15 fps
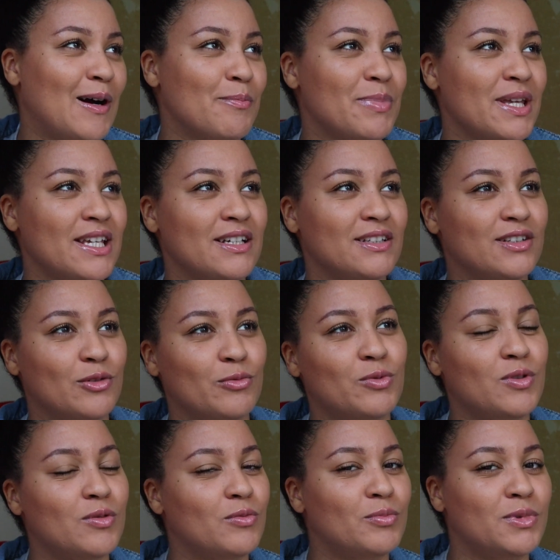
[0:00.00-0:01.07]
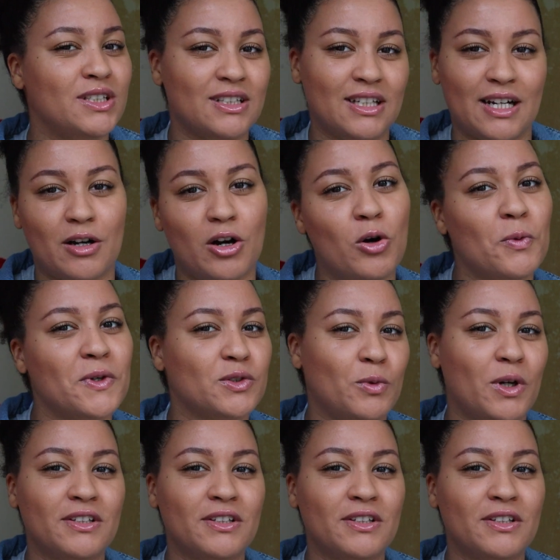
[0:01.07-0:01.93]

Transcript: i'm being the woman that i always